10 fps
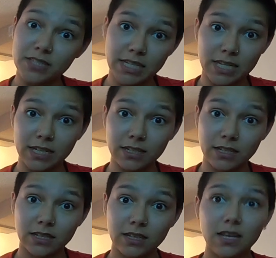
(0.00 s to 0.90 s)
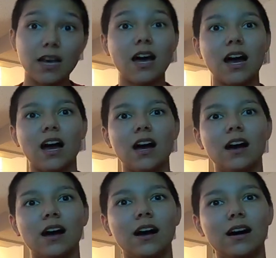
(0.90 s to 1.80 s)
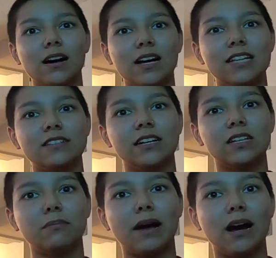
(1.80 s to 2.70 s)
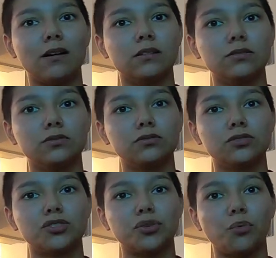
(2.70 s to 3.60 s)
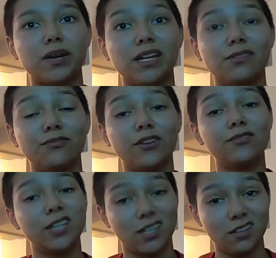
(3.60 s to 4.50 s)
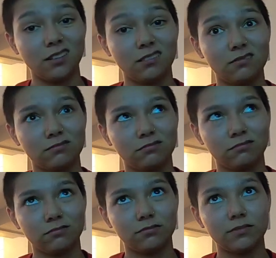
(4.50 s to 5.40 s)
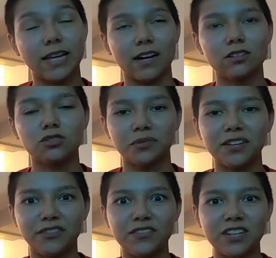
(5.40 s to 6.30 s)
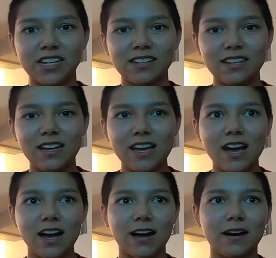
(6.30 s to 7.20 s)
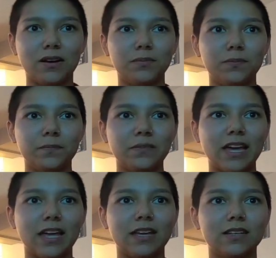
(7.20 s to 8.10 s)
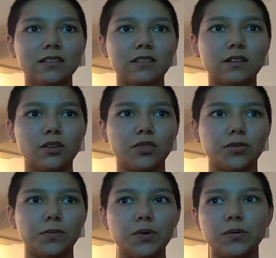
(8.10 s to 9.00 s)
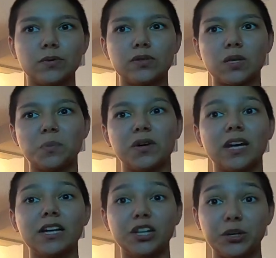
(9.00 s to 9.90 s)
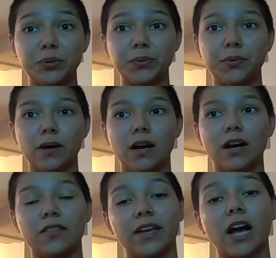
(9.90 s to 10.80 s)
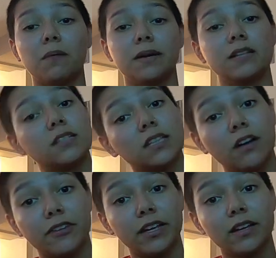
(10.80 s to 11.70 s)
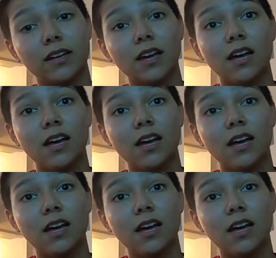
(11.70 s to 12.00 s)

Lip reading: scene until about 2015. Yeah, 2015. And through someone I knew, they got me into gloving.